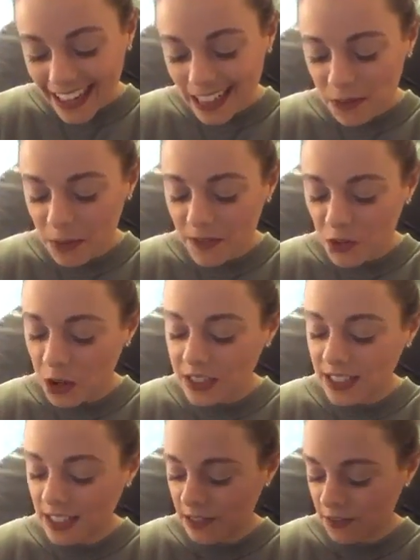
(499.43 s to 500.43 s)
Number
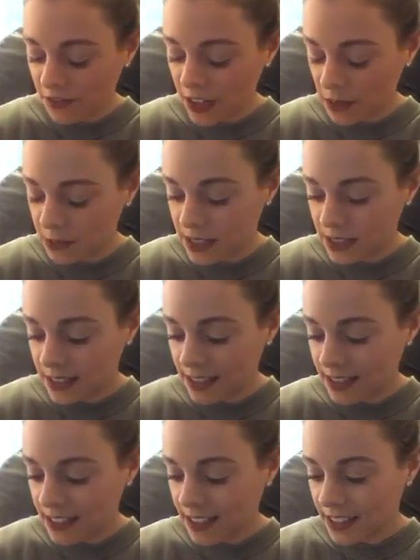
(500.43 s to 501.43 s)
14, fibs.
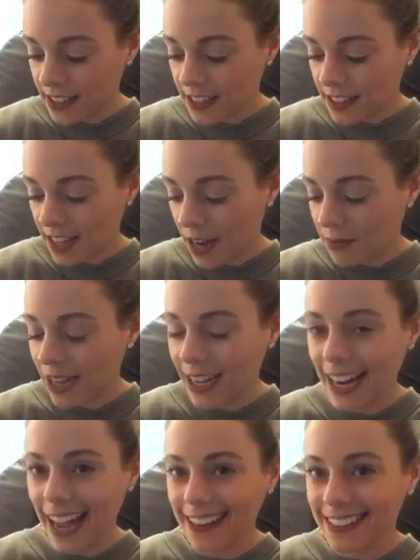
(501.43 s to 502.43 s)
I'm not
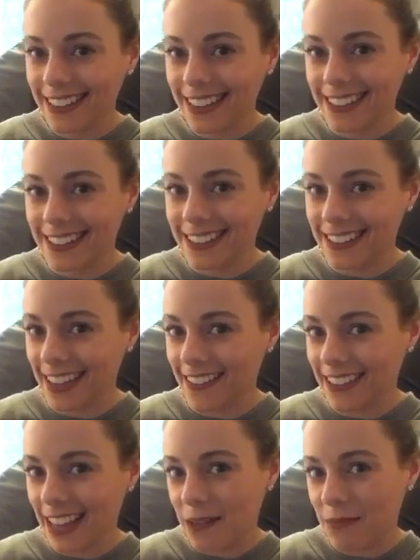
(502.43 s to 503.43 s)
going to actually say
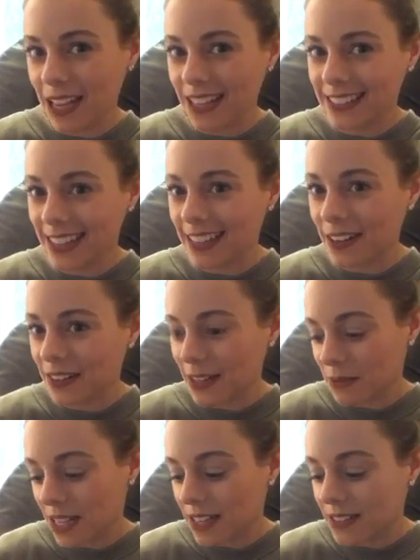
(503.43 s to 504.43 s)
what that means. I know what
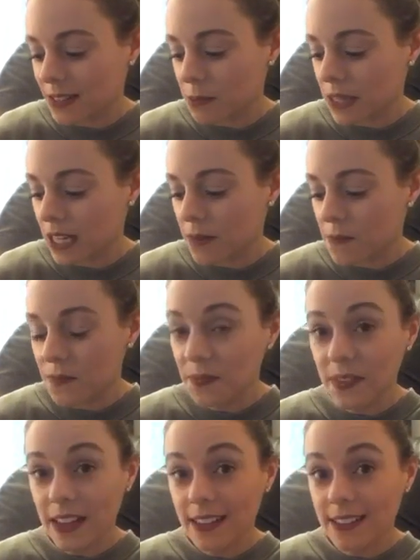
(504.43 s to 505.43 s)
it means, but
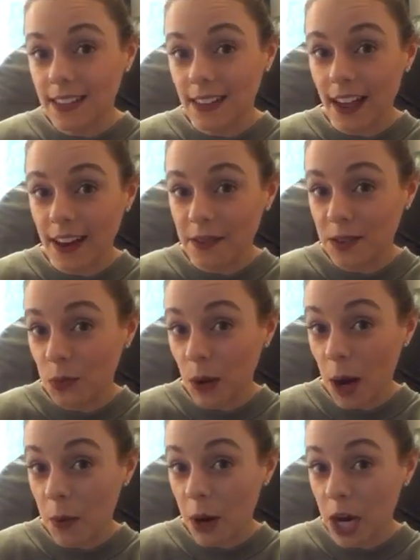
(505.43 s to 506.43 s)
it's a lot of
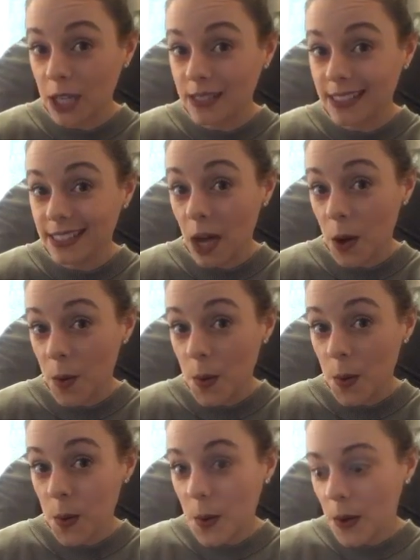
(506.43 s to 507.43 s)
swear words.
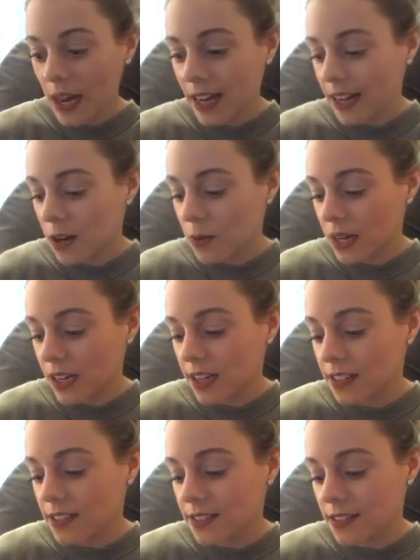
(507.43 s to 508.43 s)
And I don't want to
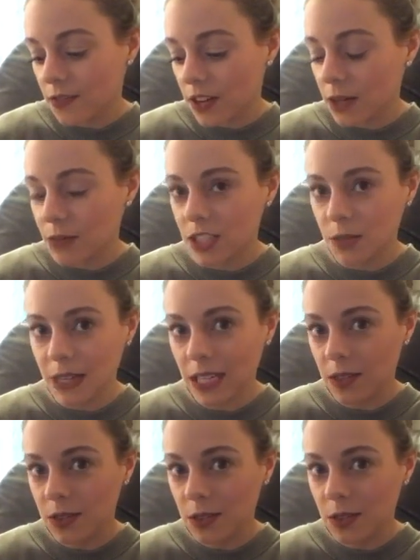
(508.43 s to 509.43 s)
cuss very much on my
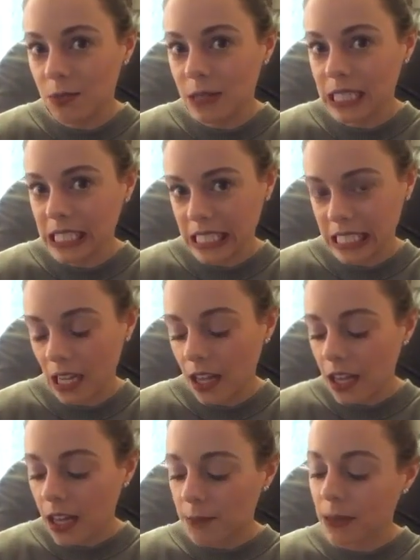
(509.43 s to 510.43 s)
YouTube.
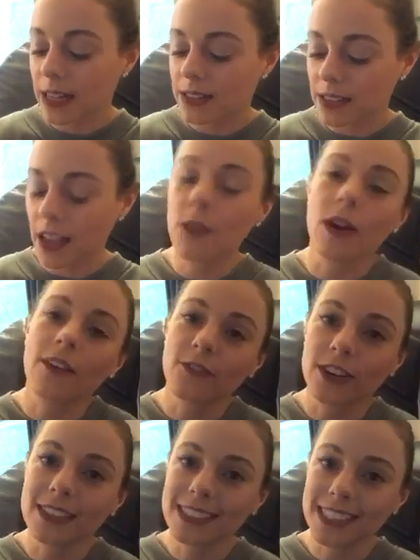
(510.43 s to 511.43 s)
But it's in
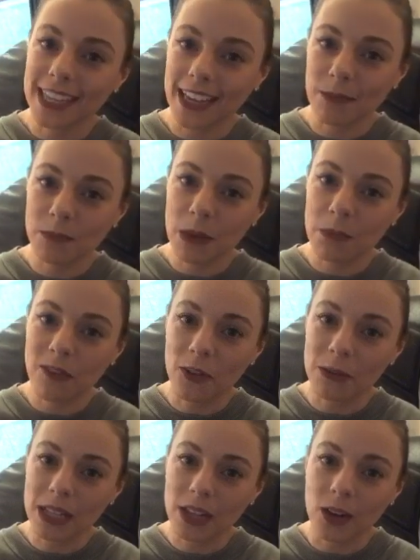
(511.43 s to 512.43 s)
reference to people
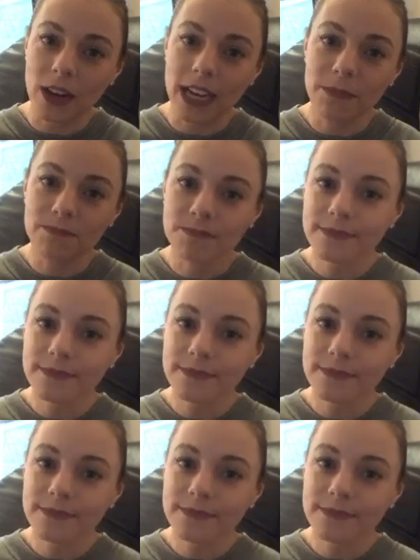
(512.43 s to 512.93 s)
from Illinois.